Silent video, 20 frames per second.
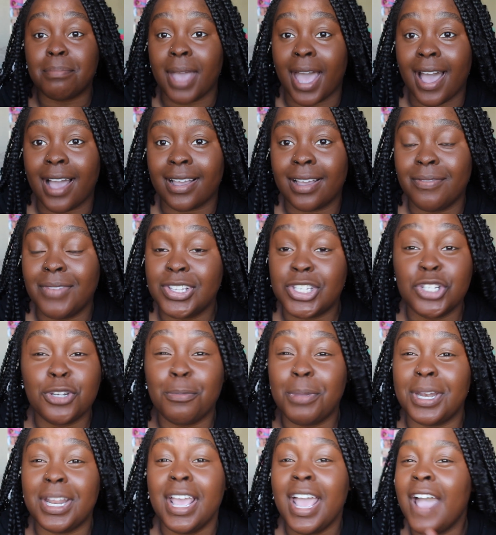pack. This should
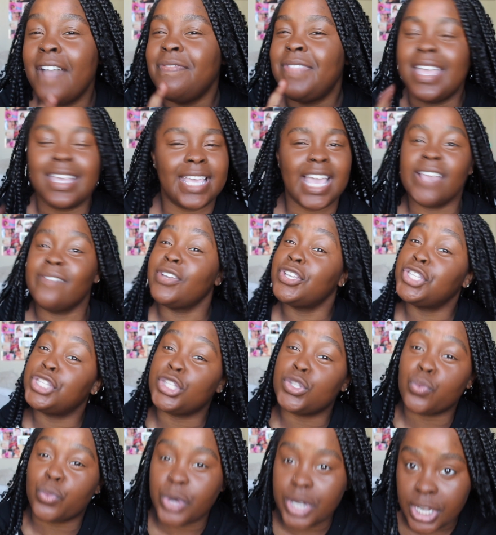have been, they gave us
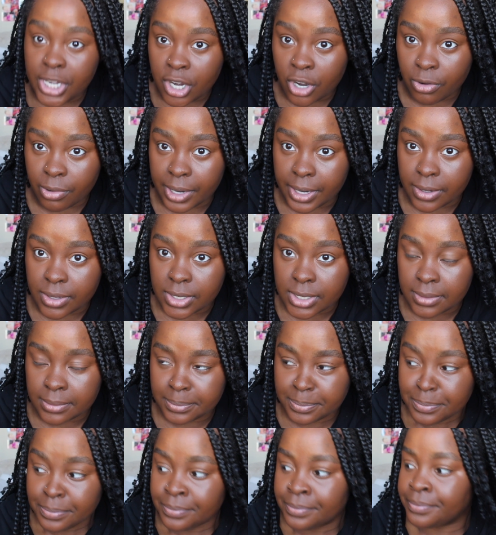3
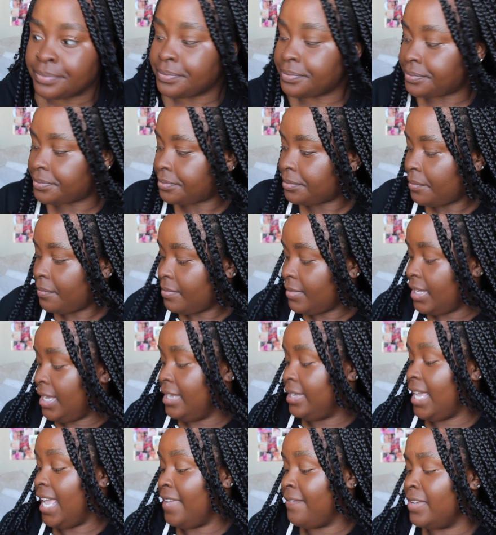careers.
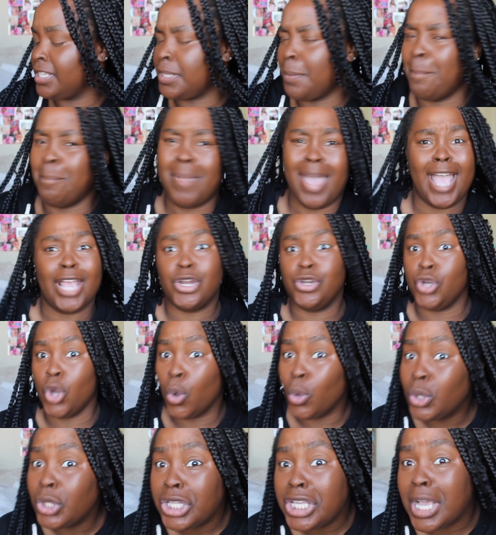It gave us
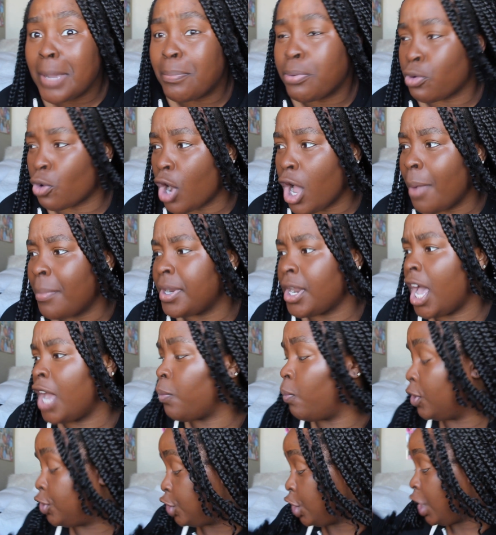Magnolia
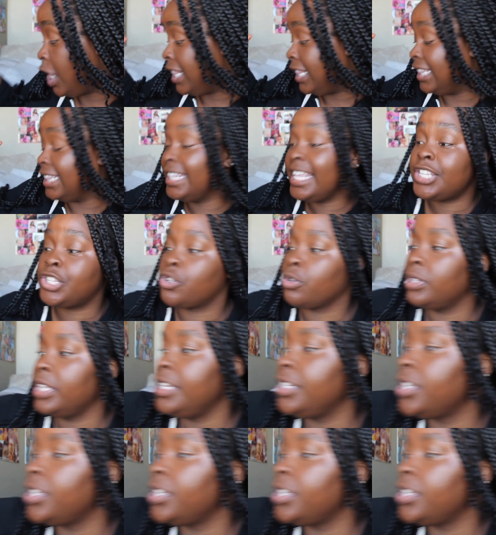Promenade, which literally